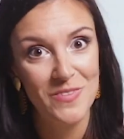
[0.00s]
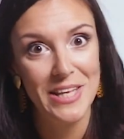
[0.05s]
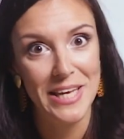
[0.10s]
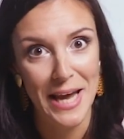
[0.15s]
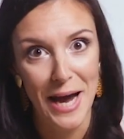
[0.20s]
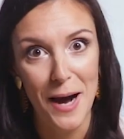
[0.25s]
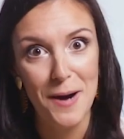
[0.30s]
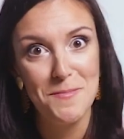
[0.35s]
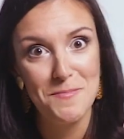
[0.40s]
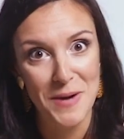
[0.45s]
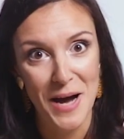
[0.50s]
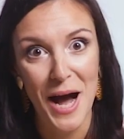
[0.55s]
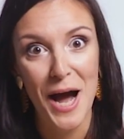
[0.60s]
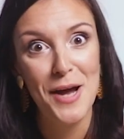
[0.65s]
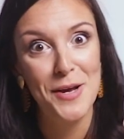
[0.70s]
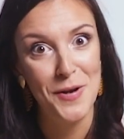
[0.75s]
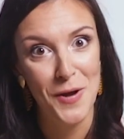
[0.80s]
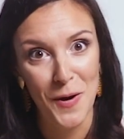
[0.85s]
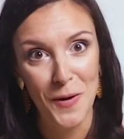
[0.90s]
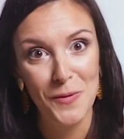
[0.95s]
Yeah,
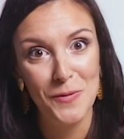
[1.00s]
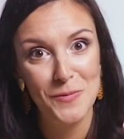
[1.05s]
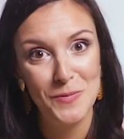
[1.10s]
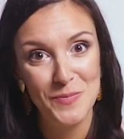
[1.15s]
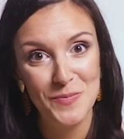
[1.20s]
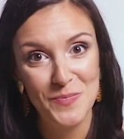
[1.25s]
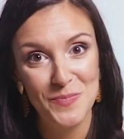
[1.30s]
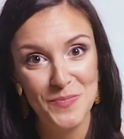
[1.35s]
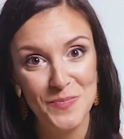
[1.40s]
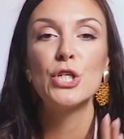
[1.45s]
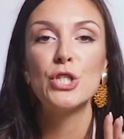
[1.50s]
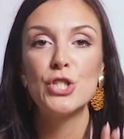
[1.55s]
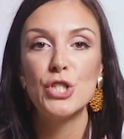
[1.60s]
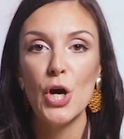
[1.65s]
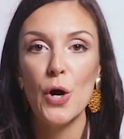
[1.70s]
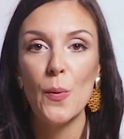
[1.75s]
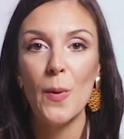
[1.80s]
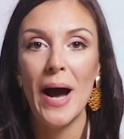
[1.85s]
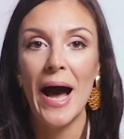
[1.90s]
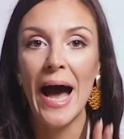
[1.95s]
I know.
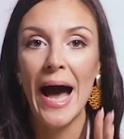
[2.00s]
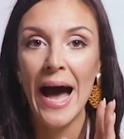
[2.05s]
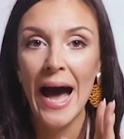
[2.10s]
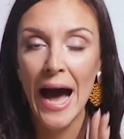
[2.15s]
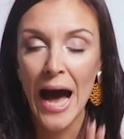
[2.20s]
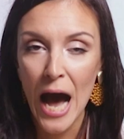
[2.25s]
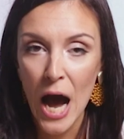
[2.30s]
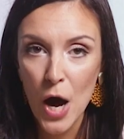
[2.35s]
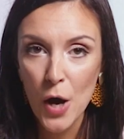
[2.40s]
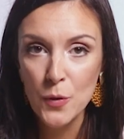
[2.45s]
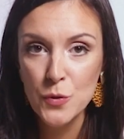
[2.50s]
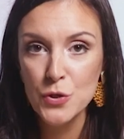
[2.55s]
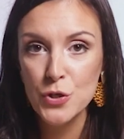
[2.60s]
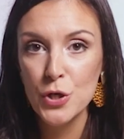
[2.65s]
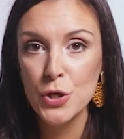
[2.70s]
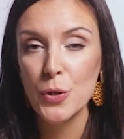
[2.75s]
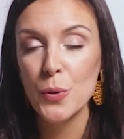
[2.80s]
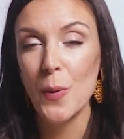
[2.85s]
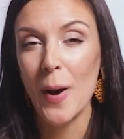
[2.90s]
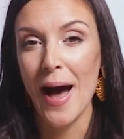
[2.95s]
So how do
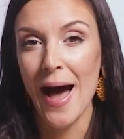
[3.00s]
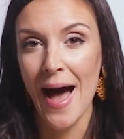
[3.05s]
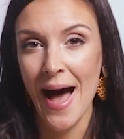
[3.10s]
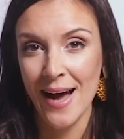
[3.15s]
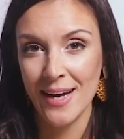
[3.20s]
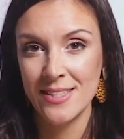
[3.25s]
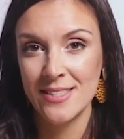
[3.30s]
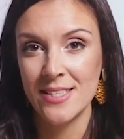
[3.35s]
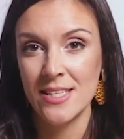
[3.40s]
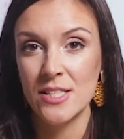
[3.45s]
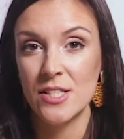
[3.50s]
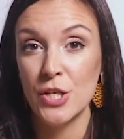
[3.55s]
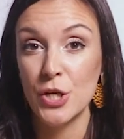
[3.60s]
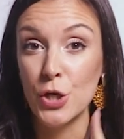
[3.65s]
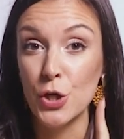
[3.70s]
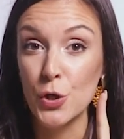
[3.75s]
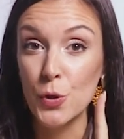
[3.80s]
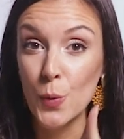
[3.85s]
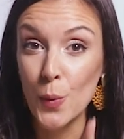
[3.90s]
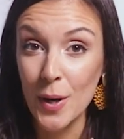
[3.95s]
you access
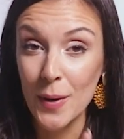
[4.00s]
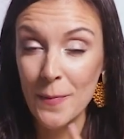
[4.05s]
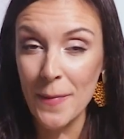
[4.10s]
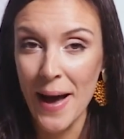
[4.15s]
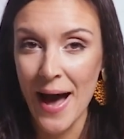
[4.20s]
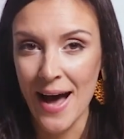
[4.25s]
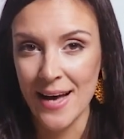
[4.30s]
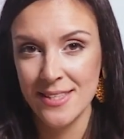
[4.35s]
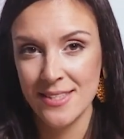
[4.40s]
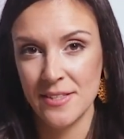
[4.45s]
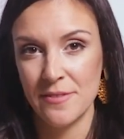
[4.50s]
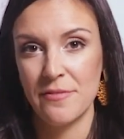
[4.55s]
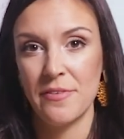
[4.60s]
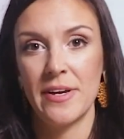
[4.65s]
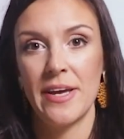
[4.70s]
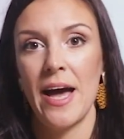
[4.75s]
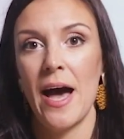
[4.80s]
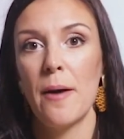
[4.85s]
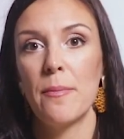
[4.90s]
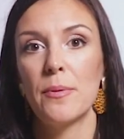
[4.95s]
your passive
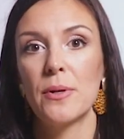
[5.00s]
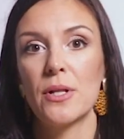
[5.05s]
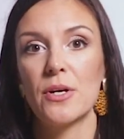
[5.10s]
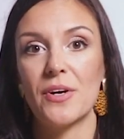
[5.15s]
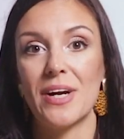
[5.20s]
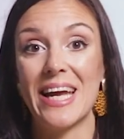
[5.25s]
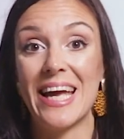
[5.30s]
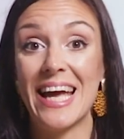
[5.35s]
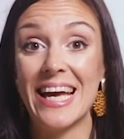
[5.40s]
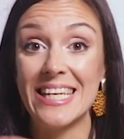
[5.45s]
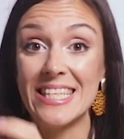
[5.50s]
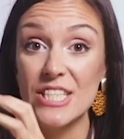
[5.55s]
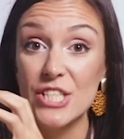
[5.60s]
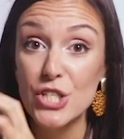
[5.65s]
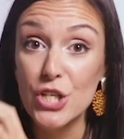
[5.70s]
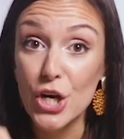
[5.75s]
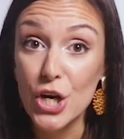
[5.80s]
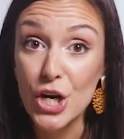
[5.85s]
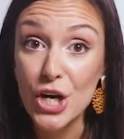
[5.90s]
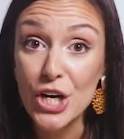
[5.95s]
vocabulary and
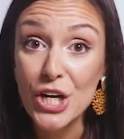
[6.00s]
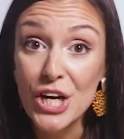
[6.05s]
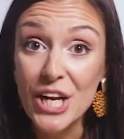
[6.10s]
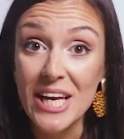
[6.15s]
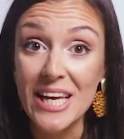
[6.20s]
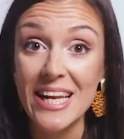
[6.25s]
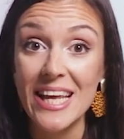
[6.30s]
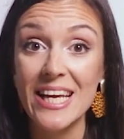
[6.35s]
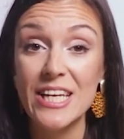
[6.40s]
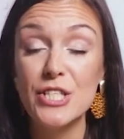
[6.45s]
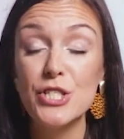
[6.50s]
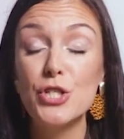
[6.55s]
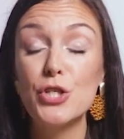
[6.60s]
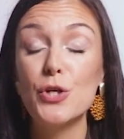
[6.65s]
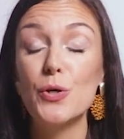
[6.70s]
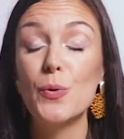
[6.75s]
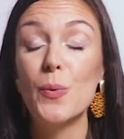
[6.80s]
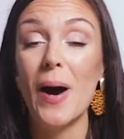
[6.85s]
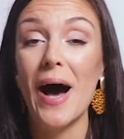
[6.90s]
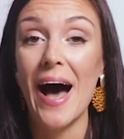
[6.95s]
turn it
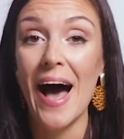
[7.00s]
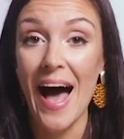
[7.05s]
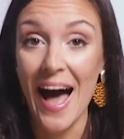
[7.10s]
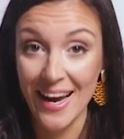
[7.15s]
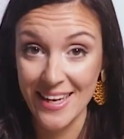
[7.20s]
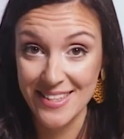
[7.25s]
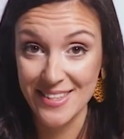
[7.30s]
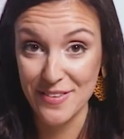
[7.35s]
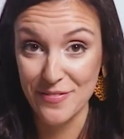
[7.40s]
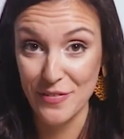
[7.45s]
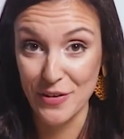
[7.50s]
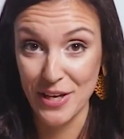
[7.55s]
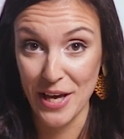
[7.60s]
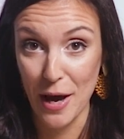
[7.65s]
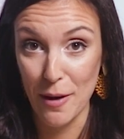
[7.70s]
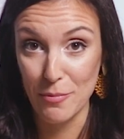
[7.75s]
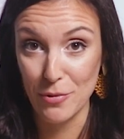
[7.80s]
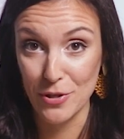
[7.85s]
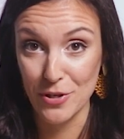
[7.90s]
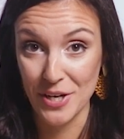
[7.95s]
into active
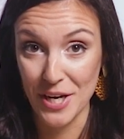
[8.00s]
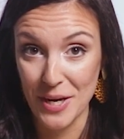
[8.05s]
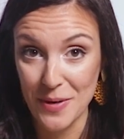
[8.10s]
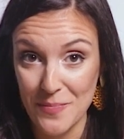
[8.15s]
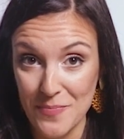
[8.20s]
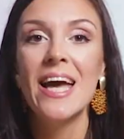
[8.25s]
vocabulary?